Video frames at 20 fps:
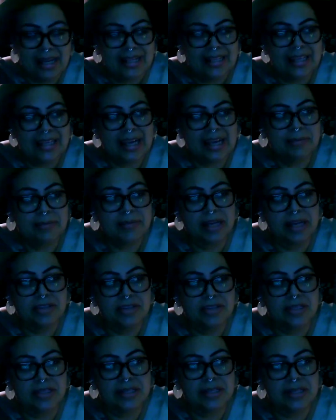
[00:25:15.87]
Like, I'm not
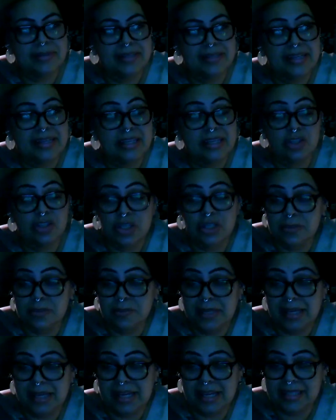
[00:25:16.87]
just going to be like, just
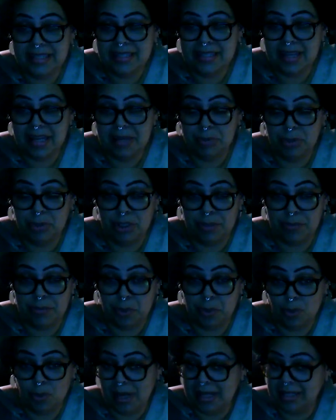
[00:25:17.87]
because I put up
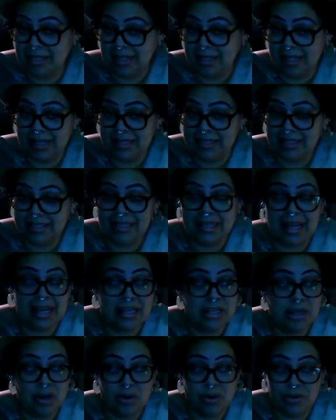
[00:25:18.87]
the white light and I
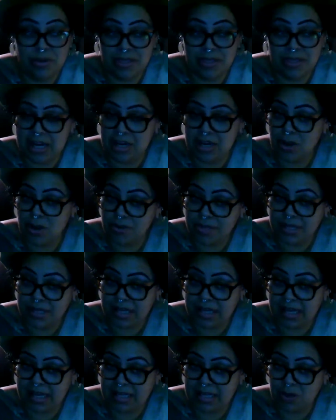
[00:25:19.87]
know that I know that
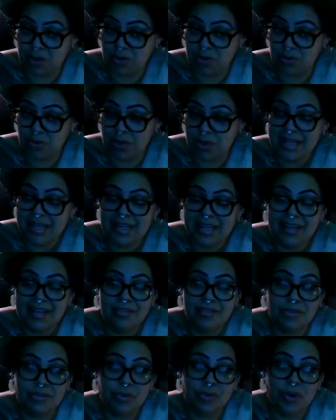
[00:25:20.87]
I know
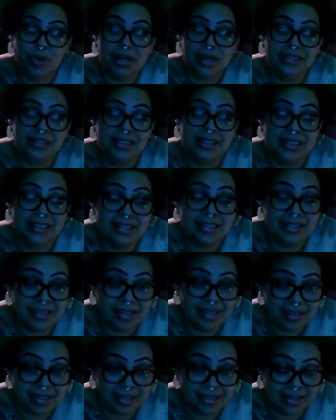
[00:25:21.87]
that the white light
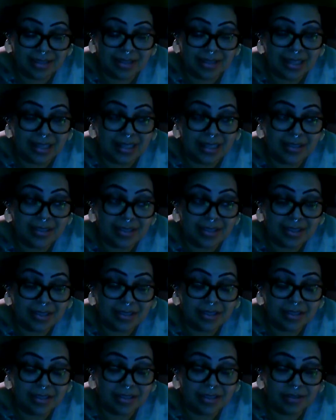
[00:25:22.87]
exists, it
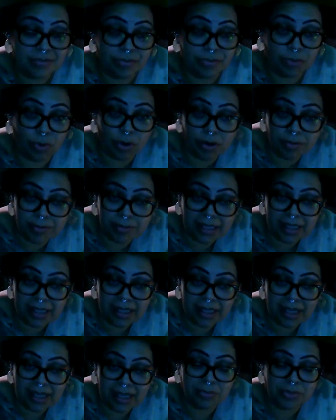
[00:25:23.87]
exists for me,
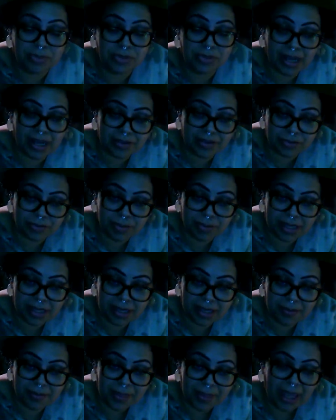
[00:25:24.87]
it protects
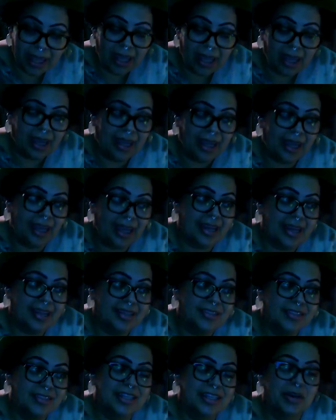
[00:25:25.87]
me,
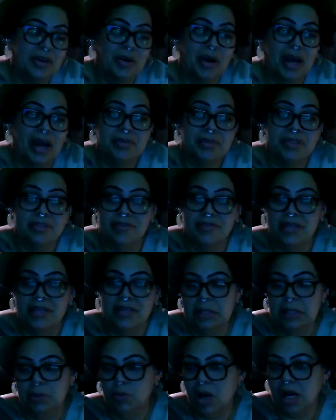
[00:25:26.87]
and, I'm
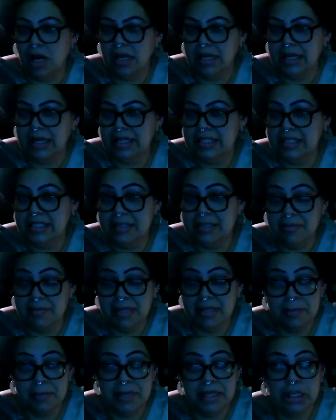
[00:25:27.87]
divinity walking, doesn't mean
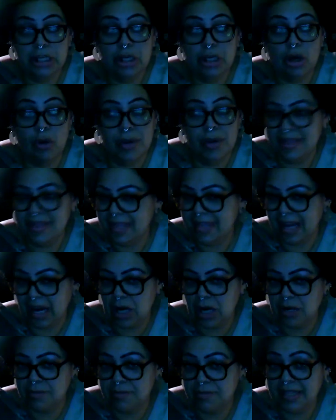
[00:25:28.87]
I'm going to go in there
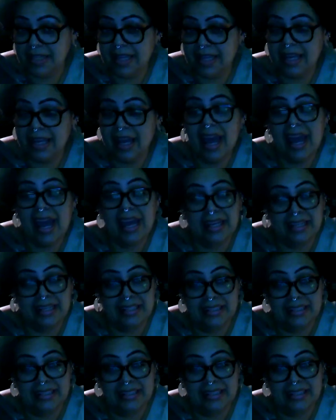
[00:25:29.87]
and be like, hey,